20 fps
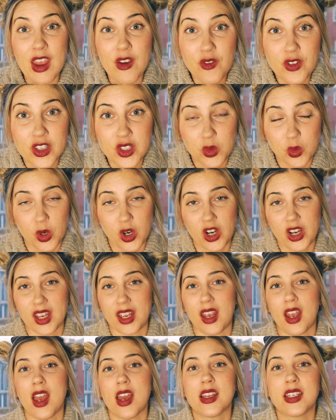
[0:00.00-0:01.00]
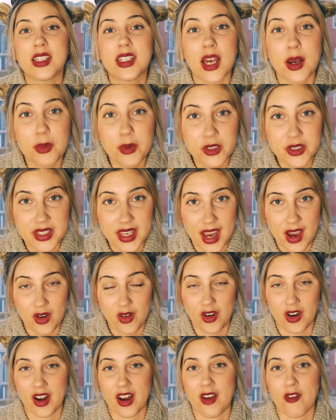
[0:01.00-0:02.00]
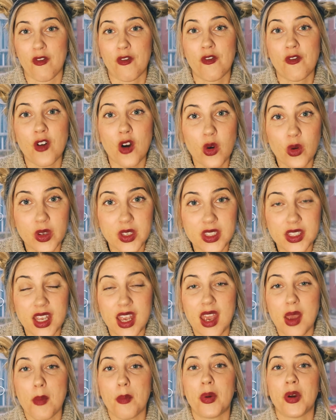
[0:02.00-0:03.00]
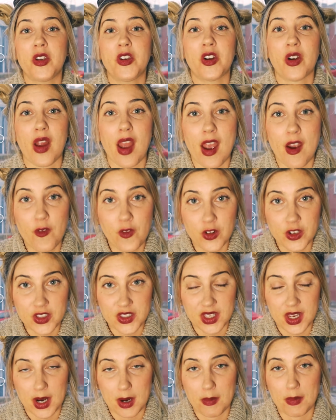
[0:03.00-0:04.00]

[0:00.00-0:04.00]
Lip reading: If it's working, double down on it. Focus, put your efforts there,